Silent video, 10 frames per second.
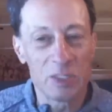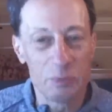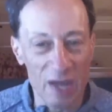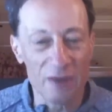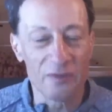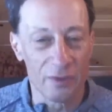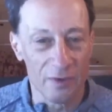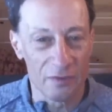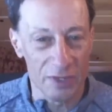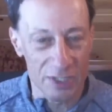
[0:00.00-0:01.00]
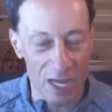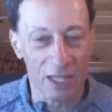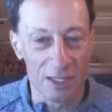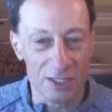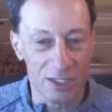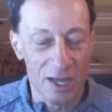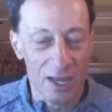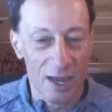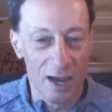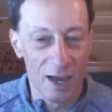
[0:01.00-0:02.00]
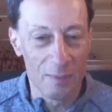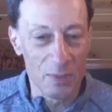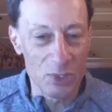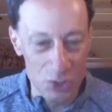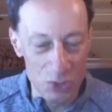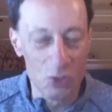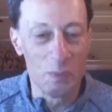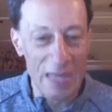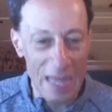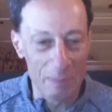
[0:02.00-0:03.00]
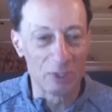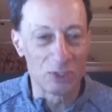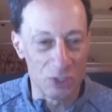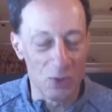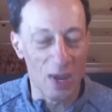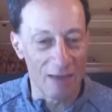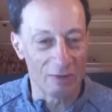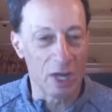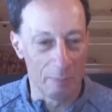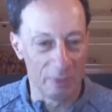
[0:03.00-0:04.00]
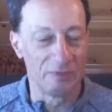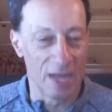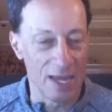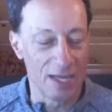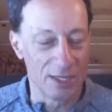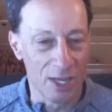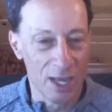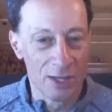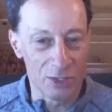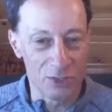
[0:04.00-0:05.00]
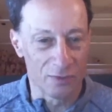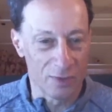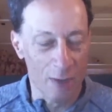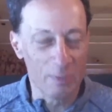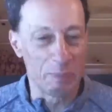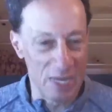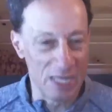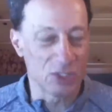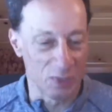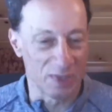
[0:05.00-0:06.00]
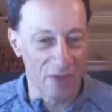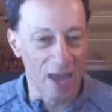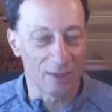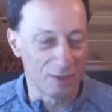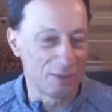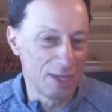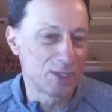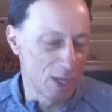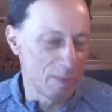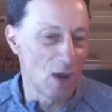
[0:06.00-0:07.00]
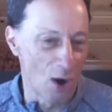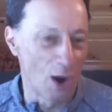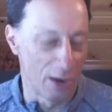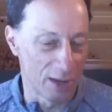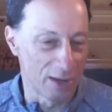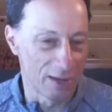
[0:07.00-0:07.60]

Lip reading: it's better for cyclists to be able to have a couple of days to sort of come to peace with the fact that it's going to be hard.